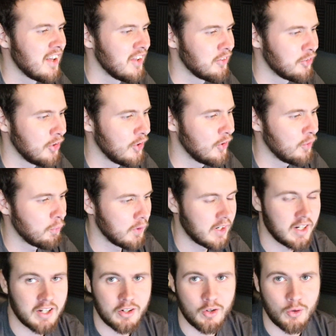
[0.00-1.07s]
So we're
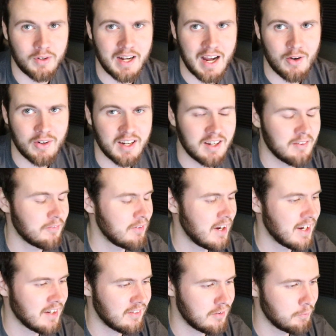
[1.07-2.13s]
gonna go down it,
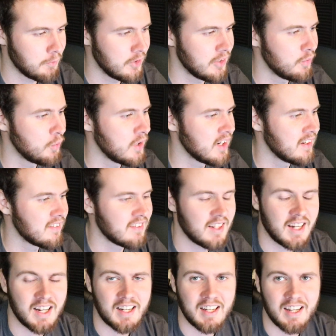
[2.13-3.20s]
find some good ones,
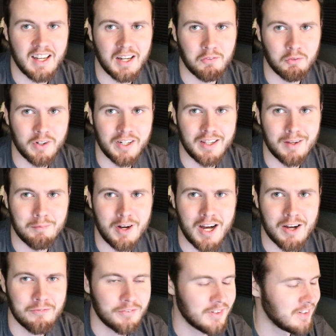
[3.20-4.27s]
and read them
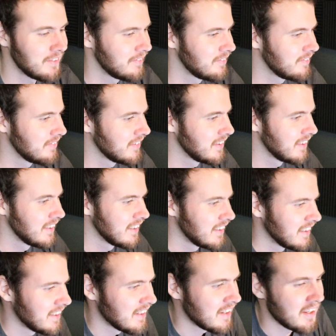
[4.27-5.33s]
off and
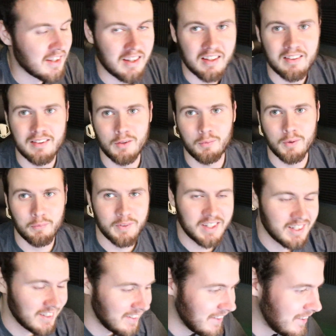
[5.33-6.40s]
see what we
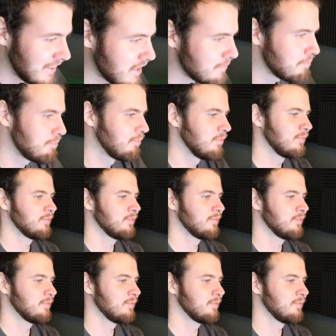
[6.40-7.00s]
can dig up.